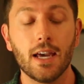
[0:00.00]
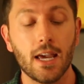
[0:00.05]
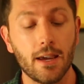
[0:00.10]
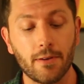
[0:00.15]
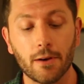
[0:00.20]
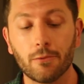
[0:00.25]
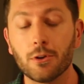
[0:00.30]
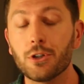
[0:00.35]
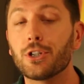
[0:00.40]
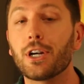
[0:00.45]
If
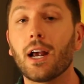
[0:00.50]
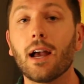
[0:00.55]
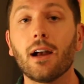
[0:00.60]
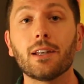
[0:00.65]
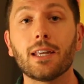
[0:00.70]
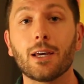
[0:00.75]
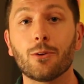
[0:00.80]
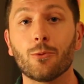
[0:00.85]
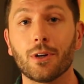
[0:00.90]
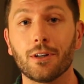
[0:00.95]
every
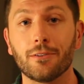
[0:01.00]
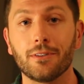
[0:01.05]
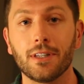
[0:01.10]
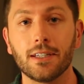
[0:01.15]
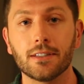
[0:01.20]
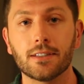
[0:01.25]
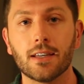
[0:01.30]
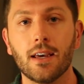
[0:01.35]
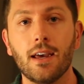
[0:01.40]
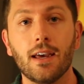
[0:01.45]
child had one of
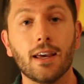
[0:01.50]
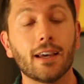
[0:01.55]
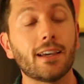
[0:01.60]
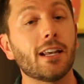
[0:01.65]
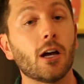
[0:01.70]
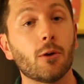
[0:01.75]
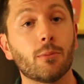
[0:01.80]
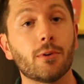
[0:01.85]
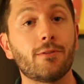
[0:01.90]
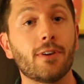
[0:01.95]
these, it could
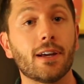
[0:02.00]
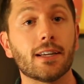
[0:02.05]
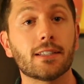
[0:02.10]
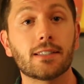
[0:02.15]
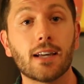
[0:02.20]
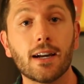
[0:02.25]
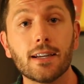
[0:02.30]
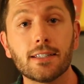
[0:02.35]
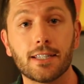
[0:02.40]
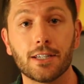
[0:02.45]
help advance
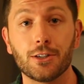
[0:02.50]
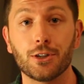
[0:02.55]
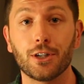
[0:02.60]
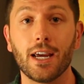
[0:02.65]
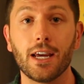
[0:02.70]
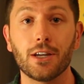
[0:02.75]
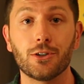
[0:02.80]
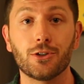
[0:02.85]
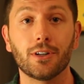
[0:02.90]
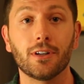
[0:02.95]
science
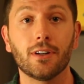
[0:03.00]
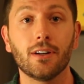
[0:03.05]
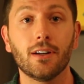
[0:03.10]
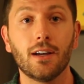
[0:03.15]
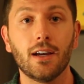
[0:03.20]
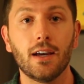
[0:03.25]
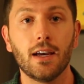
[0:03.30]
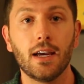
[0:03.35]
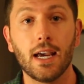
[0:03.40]
education.